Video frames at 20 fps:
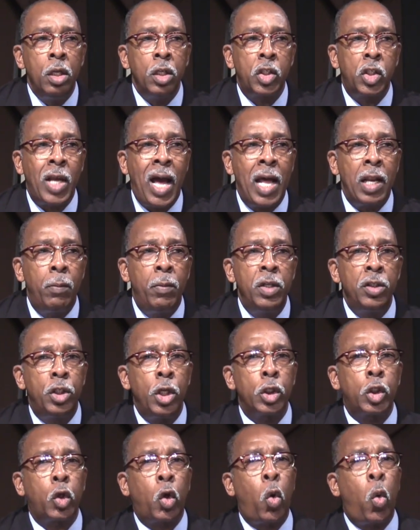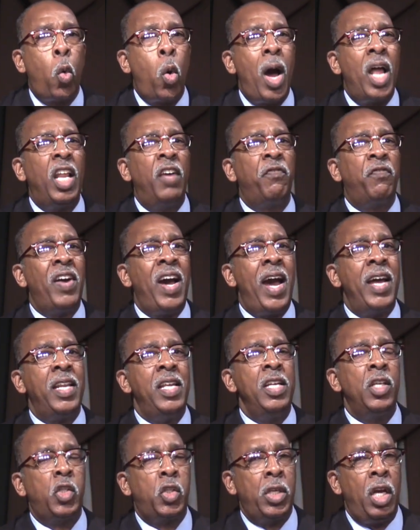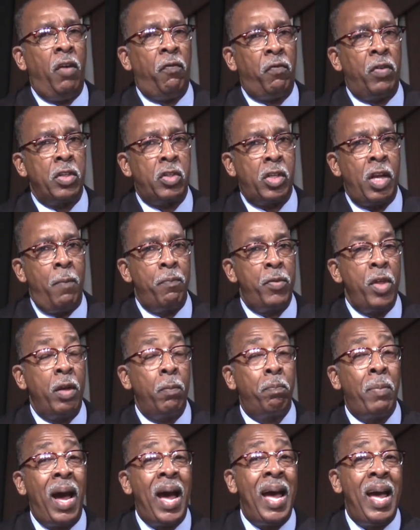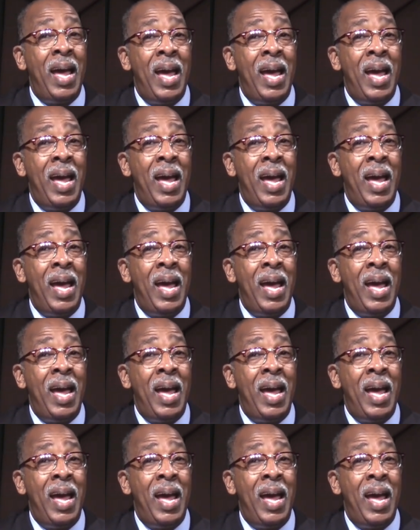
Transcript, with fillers: Solomon just qualified himself for something by